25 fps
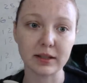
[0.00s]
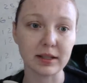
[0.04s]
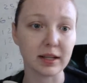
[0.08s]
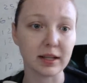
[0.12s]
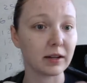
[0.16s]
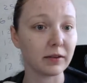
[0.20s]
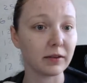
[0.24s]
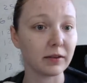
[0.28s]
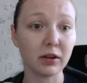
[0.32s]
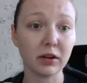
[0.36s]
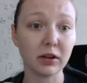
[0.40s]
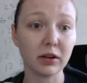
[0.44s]
like
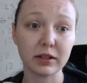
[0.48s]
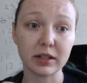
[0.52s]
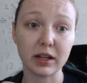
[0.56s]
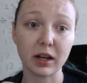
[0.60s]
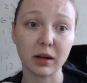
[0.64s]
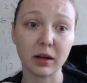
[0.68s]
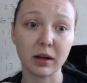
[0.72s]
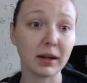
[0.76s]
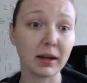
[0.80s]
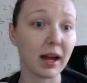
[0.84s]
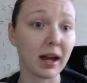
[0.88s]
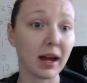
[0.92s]
if you don't tell
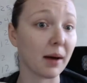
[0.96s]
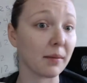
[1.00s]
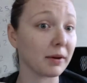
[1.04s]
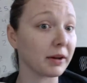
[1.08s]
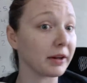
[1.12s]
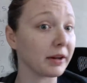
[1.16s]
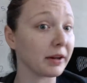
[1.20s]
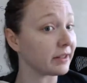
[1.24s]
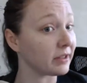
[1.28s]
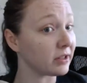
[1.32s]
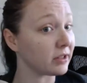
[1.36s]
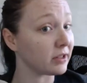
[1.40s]
me, I'm
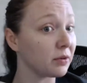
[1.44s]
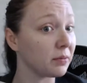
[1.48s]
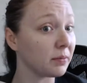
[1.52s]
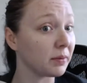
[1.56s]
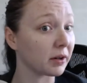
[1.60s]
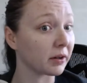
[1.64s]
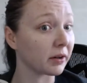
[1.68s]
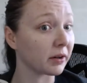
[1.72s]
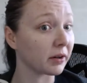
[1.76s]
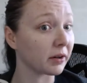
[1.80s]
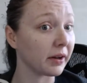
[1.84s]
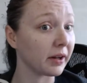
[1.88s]
gonna assume
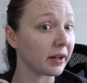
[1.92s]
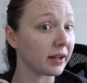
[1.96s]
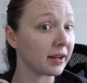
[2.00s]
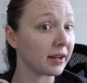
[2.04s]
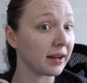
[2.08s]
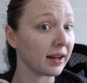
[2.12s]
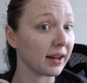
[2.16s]
you're good.